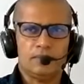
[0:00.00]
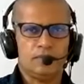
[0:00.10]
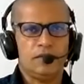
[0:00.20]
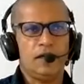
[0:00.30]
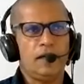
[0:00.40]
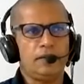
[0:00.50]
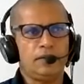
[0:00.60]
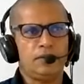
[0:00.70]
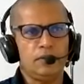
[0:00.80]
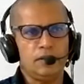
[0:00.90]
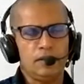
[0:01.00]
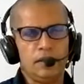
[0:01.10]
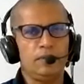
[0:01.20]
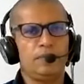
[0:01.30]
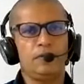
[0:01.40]
they had to
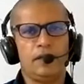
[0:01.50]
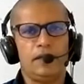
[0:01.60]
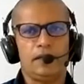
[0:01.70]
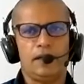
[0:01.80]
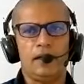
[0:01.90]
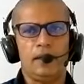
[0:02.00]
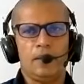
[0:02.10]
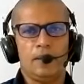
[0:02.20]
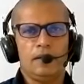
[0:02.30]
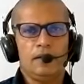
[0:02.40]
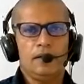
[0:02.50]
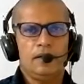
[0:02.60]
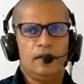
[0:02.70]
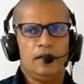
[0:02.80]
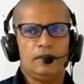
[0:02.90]
input data,
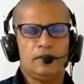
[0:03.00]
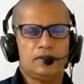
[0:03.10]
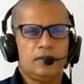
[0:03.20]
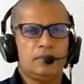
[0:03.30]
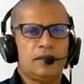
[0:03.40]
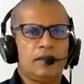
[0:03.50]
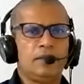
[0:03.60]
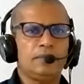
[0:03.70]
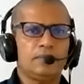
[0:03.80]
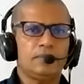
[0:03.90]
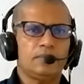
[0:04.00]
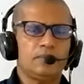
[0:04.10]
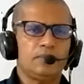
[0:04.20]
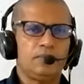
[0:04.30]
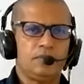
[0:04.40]
and at the same time,
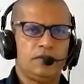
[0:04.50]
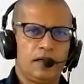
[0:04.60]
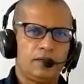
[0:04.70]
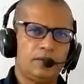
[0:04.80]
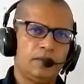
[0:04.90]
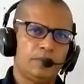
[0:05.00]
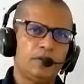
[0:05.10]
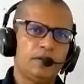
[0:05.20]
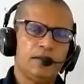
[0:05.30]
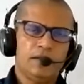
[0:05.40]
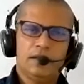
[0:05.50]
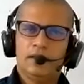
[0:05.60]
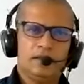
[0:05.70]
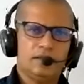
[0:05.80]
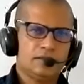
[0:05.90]
they had to input
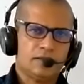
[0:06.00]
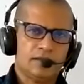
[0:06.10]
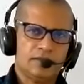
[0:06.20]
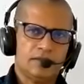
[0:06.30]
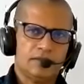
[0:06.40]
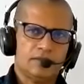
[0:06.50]
the instructions.